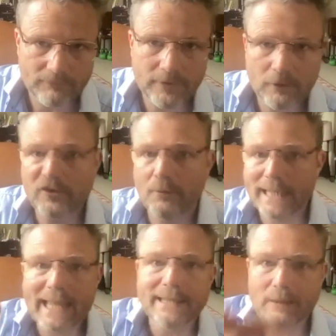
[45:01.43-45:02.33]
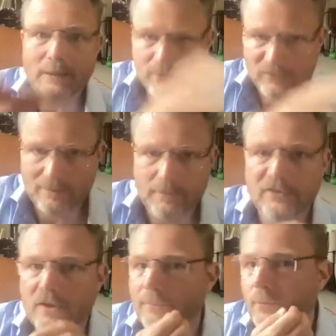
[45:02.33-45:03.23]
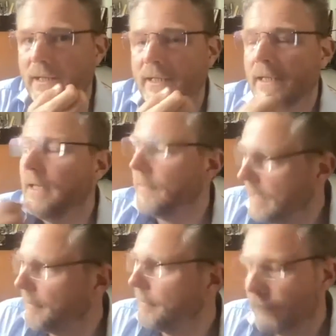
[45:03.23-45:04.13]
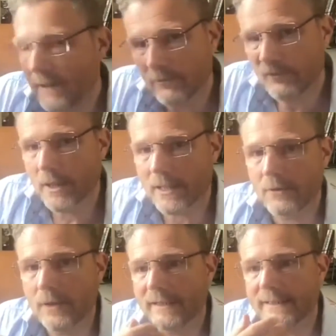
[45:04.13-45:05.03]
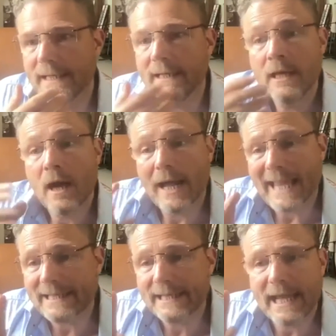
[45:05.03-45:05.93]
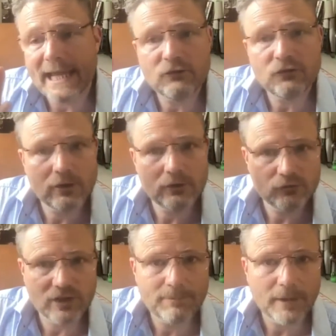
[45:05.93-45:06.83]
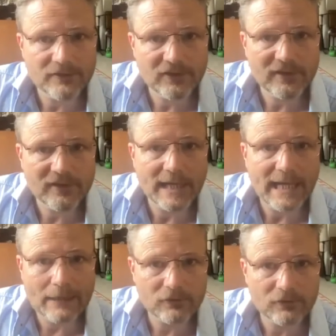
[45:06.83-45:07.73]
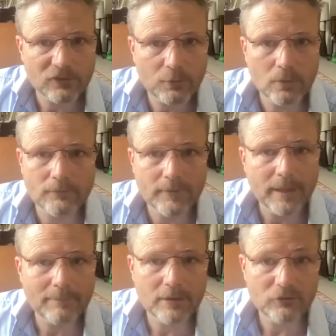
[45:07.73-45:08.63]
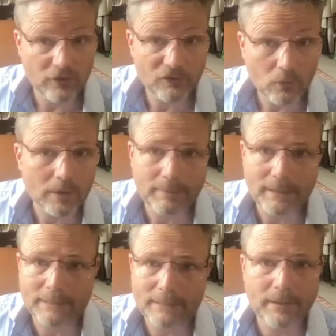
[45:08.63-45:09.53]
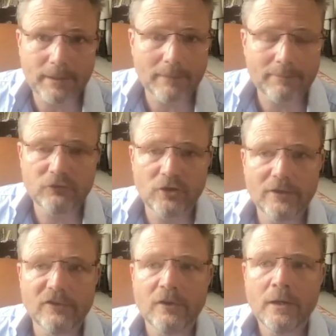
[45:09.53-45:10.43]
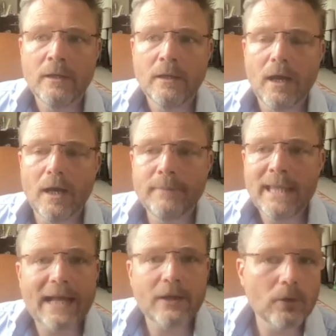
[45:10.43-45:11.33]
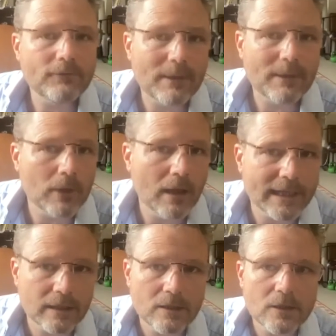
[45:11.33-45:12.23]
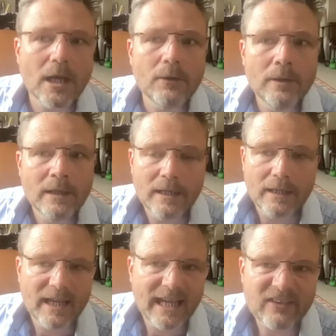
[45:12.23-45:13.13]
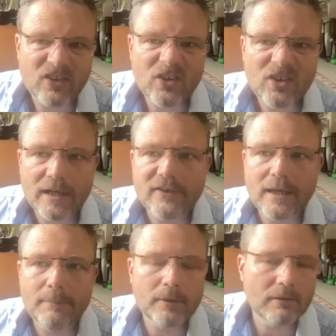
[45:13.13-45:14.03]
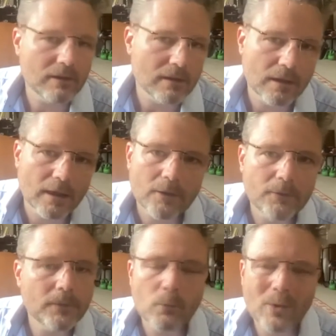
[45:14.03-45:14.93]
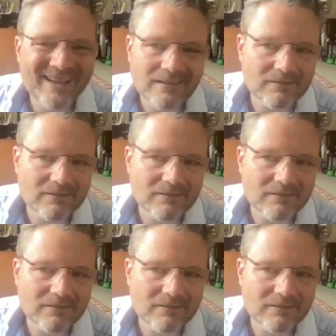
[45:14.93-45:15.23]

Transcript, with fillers: you. So again, that was similar to number one. Then number three was my own idea. I had an agent, she punted it out to all of the publishers, all the big publishers. Um, and all of them were like, you know, it's a good idea, but you know, we're